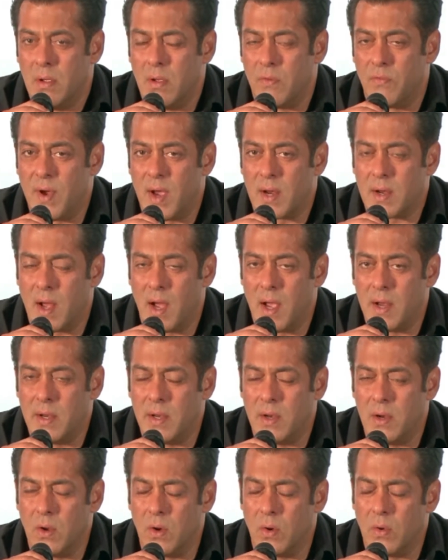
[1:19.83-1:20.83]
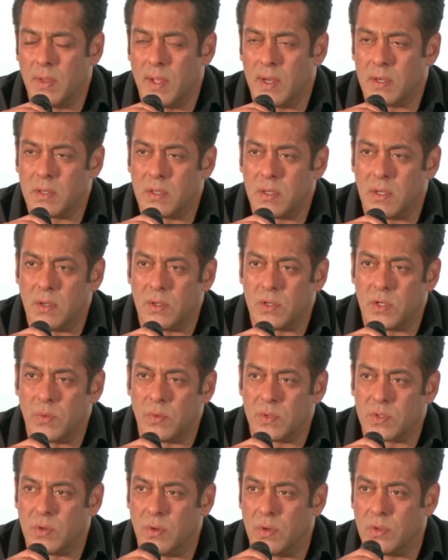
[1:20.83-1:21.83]
In fact, I didn't know that she
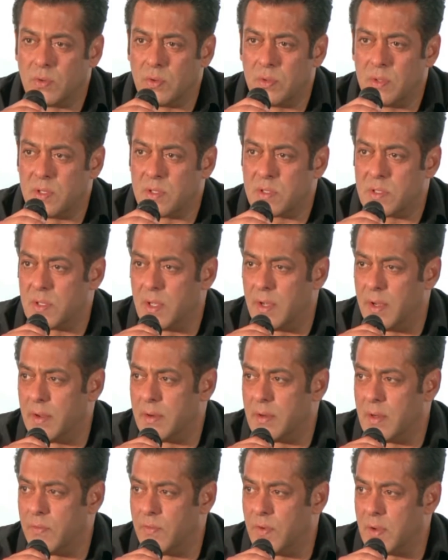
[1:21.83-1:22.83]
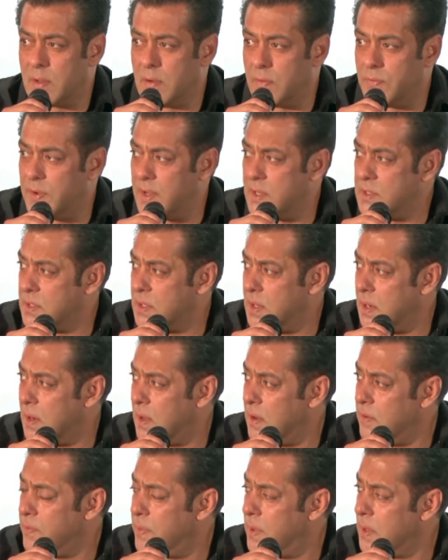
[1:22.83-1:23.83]
was going through this difficult phase in her life,